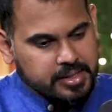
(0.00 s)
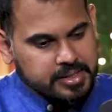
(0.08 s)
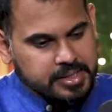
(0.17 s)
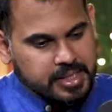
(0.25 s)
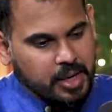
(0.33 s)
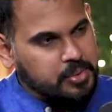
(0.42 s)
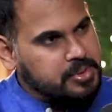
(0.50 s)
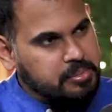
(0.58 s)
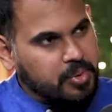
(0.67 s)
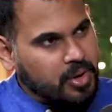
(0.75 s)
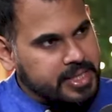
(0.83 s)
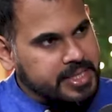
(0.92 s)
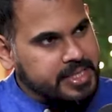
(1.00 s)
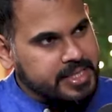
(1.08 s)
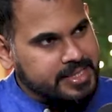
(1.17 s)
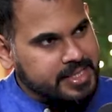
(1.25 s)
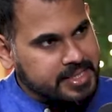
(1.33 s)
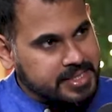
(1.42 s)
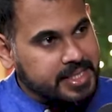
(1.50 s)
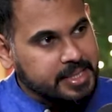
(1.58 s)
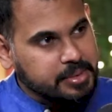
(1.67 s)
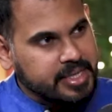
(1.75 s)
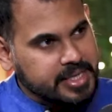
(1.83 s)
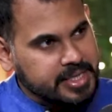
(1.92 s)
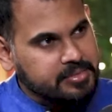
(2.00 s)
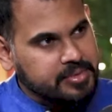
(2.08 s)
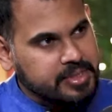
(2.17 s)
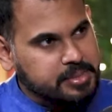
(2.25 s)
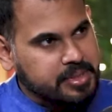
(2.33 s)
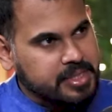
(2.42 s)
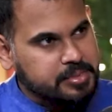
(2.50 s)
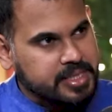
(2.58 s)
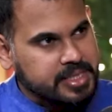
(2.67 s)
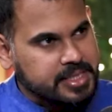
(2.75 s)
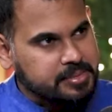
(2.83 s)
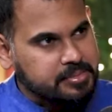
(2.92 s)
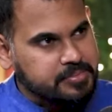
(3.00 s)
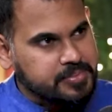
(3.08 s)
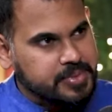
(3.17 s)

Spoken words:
That how the body is sustained by an invisible spectrum.